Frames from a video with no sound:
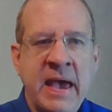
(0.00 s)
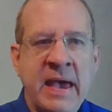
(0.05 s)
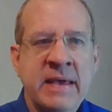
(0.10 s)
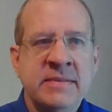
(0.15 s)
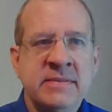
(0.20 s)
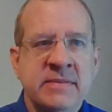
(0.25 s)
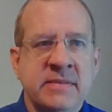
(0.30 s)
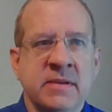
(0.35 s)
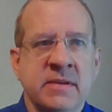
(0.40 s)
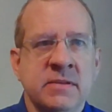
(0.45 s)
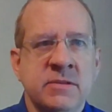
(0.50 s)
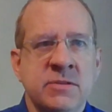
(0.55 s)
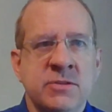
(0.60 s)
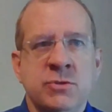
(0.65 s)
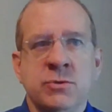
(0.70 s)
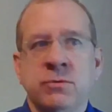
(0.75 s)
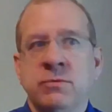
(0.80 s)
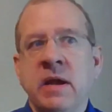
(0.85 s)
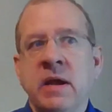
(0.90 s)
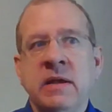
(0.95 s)
as
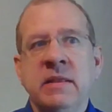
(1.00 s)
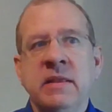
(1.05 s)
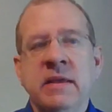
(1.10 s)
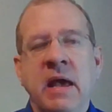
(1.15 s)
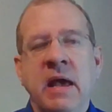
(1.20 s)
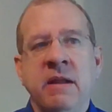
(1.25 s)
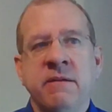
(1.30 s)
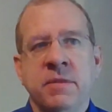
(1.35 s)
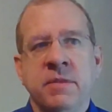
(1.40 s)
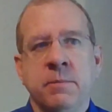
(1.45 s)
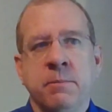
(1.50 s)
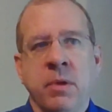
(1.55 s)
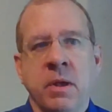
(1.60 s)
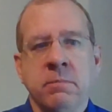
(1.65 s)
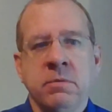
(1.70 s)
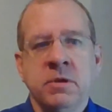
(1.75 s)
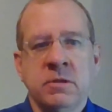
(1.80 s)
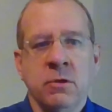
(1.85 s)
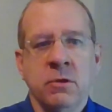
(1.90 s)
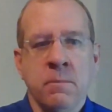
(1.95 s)
is directly out of the
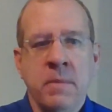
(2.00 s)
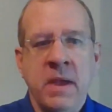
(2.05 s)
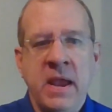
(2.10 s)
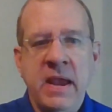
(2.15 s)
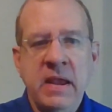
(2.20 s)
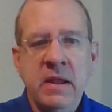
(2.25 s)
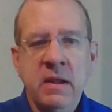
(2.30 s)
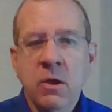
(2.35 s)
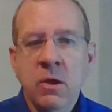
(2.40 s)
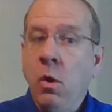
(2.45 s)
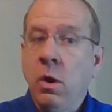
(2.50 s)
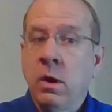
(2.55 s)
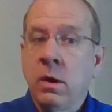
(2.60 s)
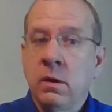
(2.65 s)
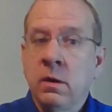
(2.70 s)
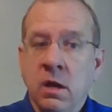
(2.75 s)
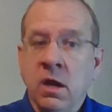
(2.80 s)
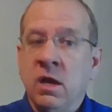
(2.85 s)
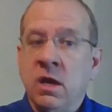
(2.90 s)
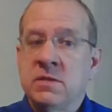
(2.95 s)
public domain
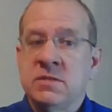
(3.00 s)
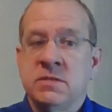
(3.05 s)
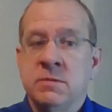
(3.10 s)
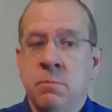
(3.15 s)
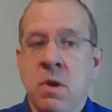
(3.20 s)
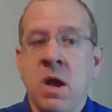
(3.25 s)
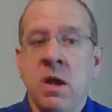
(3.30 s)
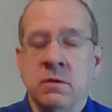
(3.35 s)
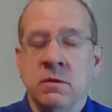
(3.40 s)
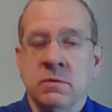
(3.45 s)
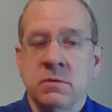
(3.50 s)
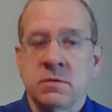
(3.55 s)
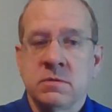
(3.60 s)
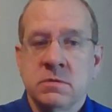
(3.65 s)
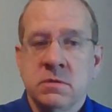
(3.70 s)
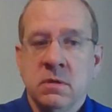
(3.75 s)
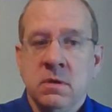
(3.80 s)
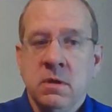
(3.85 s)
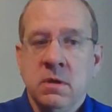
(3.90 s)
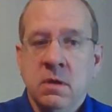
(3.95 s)
or custom
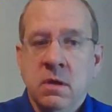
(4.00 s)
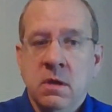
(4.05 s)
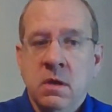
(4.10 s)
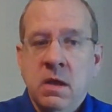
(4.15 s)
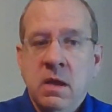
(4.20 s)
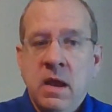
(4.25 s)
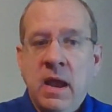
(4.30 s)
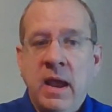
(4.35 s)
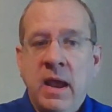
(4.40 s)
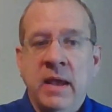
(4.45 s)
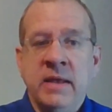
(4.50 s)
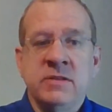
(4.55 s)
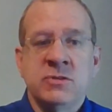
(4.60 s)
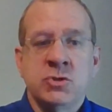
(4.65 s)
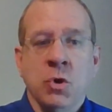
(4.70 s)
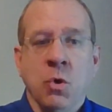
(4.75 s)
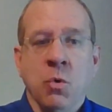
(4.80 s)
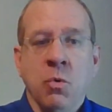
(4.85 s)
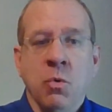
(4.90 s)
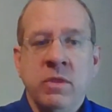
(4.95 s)
models. And
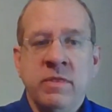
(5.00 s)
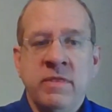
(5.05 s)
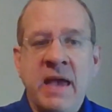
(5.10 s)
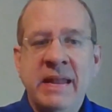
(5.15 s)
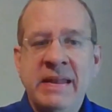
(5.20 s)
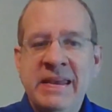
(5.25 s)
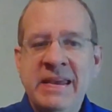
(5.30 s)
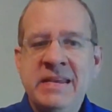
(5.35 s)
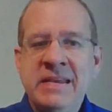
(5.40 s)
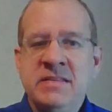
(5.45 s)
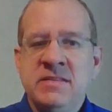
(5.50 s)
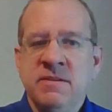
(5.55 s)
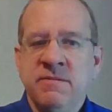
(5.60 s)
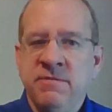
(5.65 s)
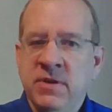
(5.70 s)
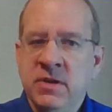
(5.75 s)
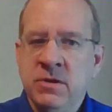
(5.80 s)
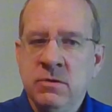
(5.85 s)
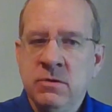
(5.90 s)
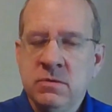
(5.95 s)
so that ease
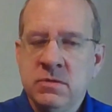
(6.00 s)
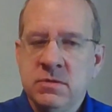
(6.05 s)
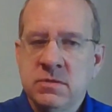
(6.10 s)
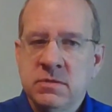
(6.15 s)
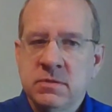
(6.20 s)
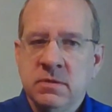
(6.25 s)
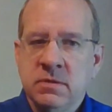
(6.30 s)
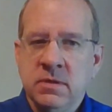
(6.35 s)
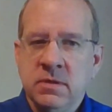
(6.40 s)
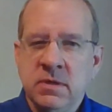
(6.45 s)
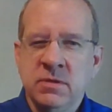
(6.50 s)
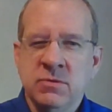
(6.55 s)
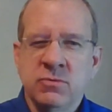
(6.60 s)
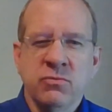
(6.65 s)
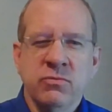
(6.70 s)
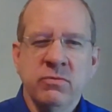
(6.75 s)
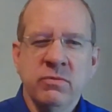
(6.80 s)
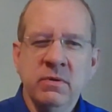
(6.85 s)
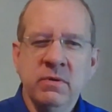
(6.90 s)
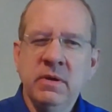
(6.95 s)
of use
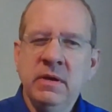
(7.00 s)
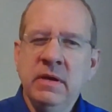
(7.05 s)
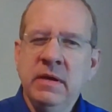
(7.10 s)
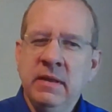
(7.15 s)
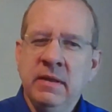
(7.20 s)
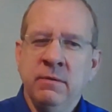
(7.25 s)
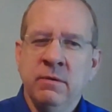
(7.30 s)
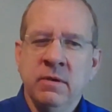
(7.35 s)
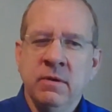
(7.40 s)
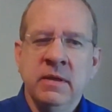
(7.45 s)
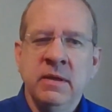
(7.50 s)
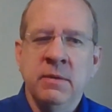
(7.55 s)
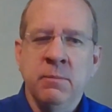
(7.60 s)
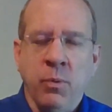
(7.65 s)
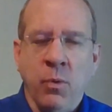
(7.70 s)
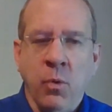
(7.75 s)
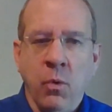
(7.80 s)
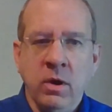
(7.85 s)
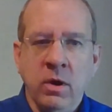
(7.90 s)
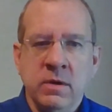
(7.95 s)
is really, really
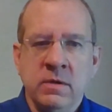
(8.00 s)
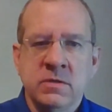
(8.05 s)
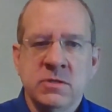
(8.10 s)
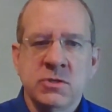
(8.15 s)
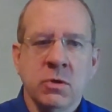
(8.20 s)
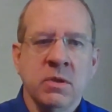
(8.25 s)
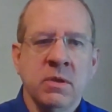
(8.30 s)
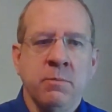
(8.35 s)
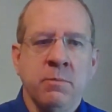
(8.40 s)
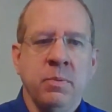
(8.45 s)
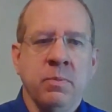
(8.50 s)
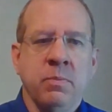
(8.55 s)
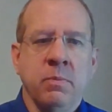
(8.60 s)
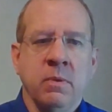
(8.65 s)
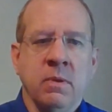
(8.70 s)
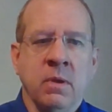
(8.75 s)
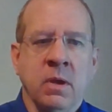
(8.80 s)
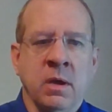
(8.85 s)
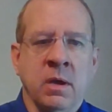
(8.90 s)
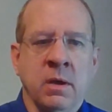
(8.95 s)
important so that
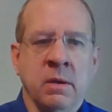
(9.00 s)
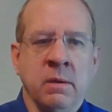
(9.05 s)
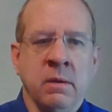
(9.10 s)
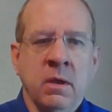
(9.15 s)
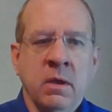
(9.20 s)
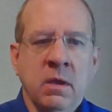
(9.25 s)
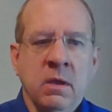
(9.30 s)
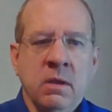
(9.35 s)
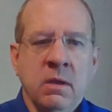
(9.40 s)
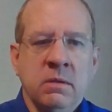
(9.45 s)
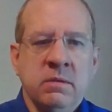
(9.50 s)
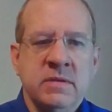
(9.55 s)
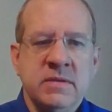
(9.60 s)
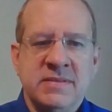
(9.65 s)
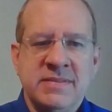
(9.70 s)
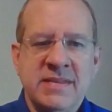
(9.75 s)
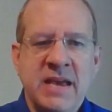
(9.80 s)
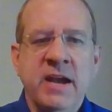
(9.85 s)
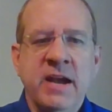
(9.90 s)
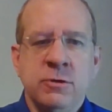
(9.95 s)
uh,
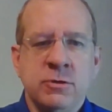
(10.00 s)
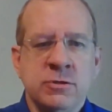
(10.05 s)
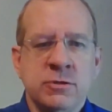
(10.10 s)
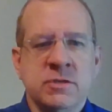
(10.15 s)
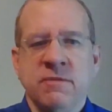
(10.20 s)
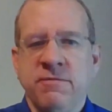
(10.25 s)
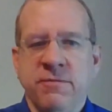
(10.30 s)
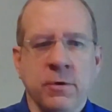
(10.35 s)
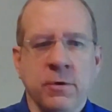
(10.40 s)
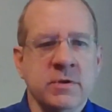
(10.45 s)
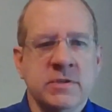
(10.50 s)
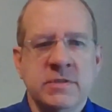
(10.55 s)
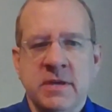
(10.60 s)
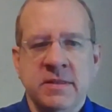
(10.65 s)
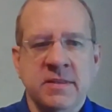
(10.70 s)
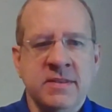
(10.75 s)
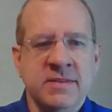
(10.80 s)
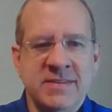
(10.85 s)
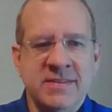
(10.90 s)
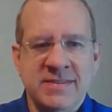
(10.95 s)
designers can focus
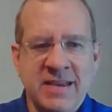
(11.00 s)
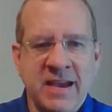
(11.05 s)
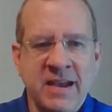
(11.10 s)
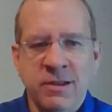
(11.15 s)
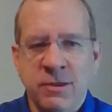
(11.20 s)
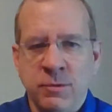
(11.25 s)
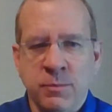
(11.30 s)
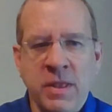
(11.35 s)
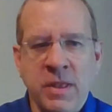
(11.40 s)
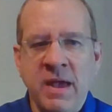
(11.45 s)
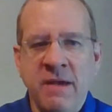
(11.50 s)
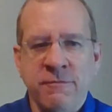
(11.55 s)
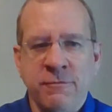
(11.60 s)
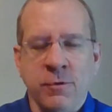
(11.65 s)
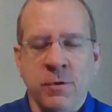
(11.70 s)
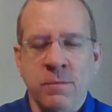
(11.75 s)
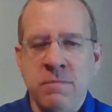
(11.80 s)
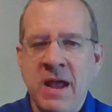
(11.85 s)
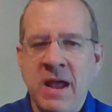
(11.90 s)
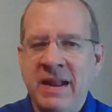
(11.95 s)
on the design of their
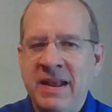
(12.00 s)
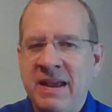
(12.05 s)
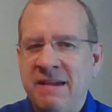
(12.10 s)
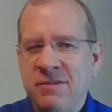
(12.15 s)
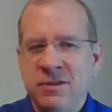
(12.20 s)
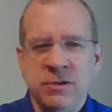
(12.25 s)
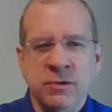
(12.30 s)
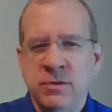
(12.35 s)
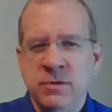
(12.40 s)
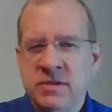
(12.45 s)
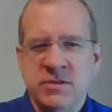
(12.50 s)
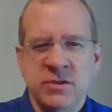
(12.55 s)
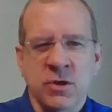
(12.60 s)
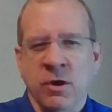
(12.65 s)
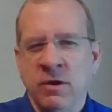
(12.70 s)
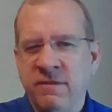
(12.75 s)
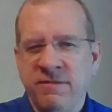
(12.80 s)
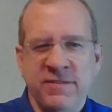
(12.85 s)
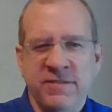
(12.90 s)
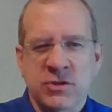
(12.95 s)
platform, not having to do this
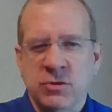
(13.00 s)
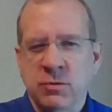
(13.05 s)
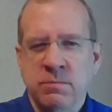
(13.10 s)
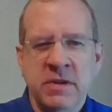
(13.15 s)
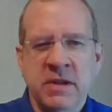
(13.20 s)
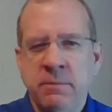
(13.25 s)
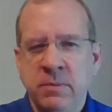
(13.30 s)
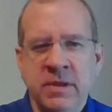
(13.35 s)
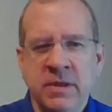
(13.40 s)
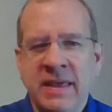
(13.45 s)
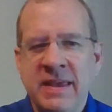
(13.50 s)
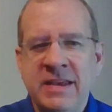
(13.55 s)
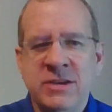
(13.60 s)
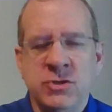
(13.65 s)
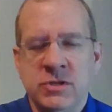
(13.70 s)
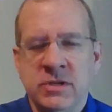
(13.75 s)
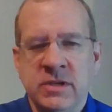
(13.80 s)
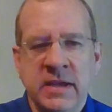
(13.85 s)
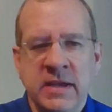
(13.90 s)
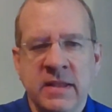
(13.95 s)
artificial
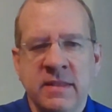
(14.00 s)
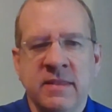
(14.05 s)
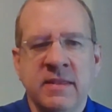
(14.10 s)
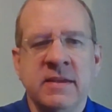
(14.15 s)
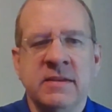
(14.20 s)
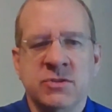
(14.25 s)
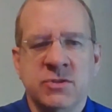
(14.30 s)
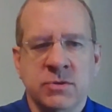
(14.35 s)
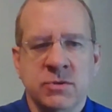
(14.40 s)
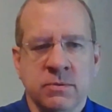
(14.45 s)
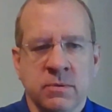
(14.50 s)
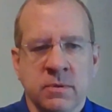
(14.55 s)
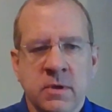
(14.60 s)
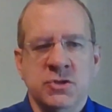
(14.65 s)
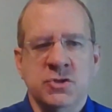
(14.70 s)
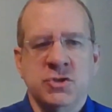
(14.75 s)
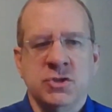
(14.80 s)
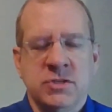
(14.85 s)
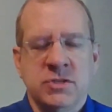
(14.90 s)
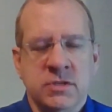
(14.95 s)
manipulation to get things to, to
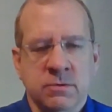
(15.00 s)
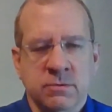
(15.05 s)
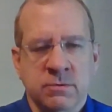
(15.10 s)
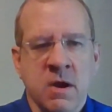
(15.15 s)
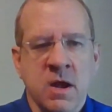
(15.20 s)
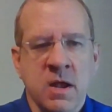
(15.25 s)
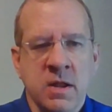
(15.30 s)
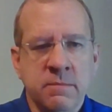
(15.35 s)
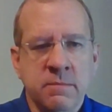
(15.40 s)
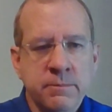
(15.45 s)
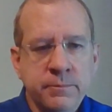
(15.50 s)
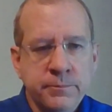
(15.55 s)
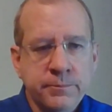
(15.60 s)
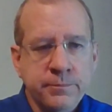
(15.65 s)
just to run.